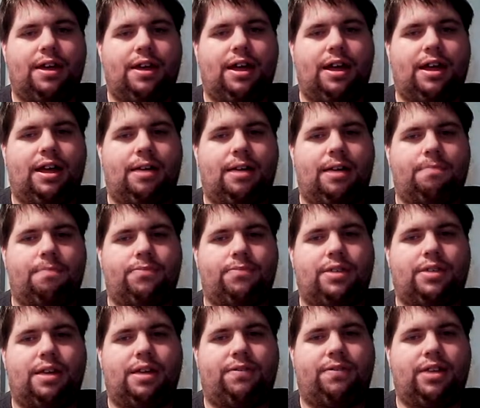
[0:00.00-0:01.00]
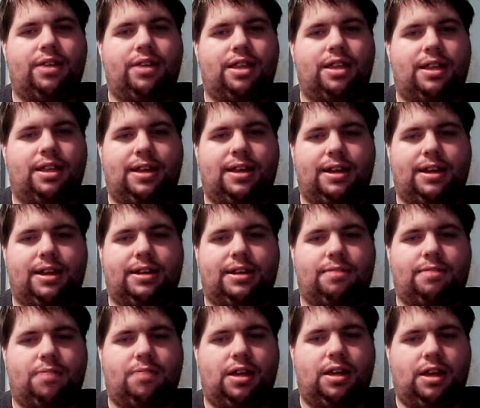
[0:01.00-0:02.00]
definitely not going
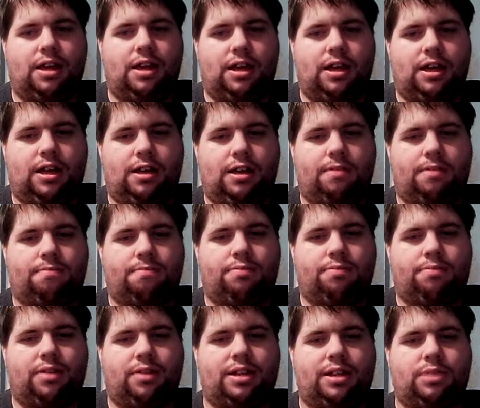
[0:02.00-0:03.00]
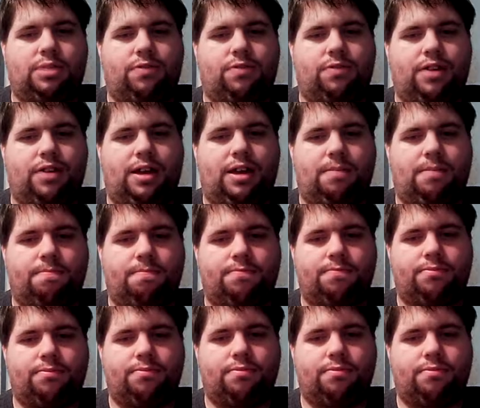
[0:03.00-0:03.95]
to be a plus for him.